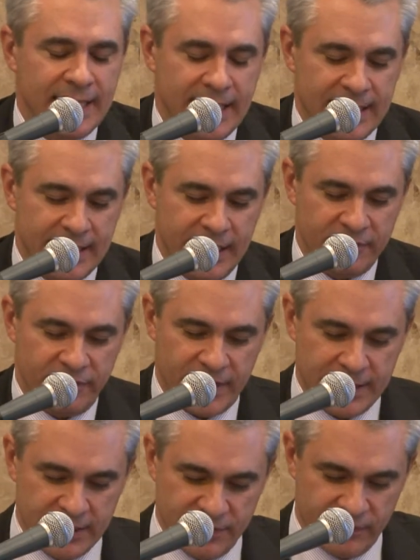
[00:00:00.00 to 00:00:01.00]
and then
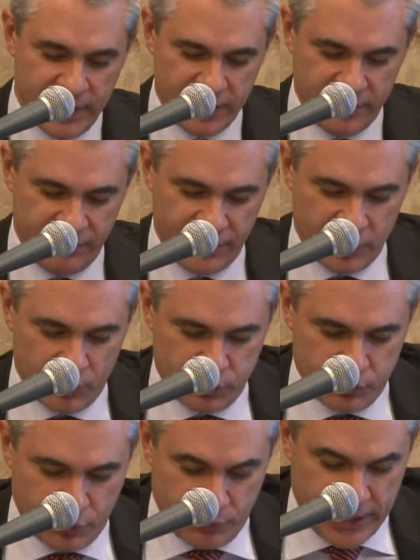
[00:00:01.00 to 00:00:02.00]
find it very difficult
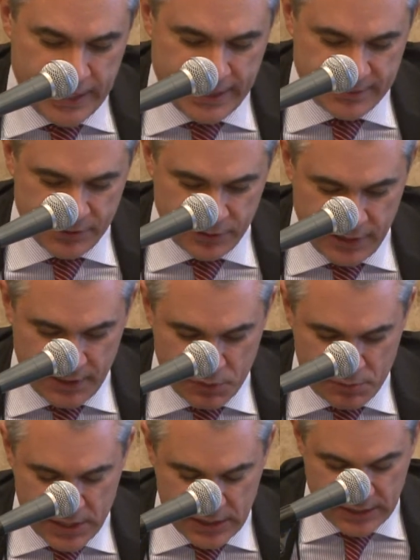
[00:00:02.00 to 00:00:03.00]
to re-enter the labor
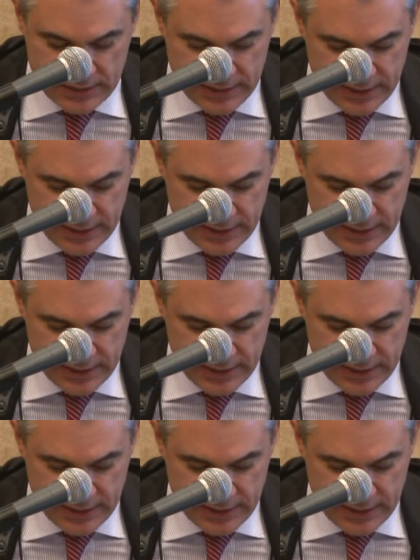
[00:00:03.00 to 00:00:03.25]
market.